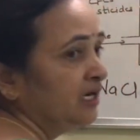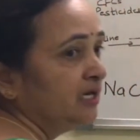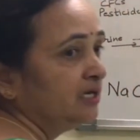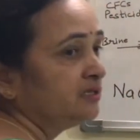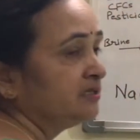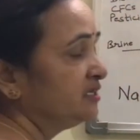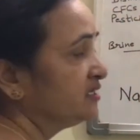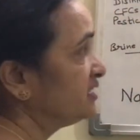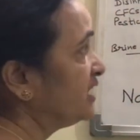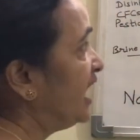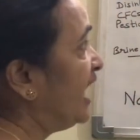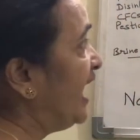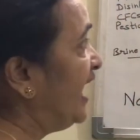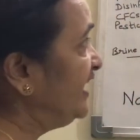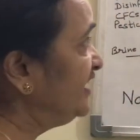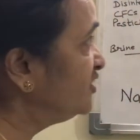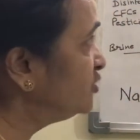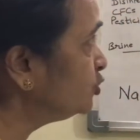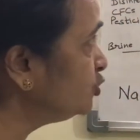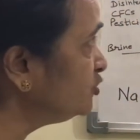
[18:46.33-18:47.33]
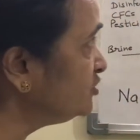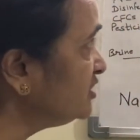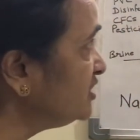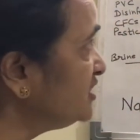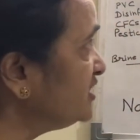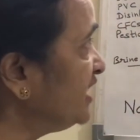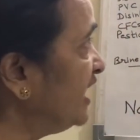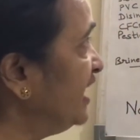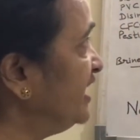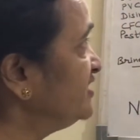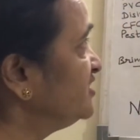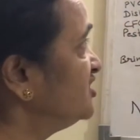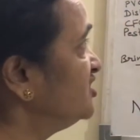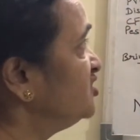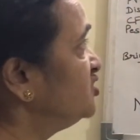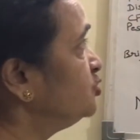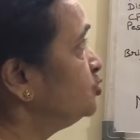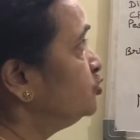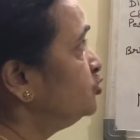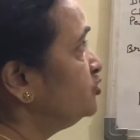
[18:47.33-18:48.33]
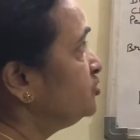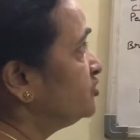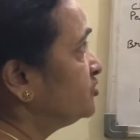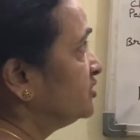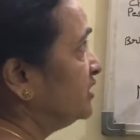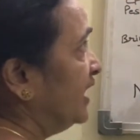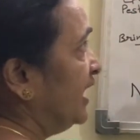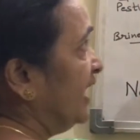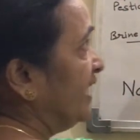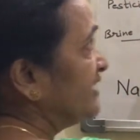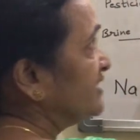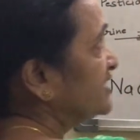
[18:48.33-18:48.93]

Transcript: This hydrogen gas is used as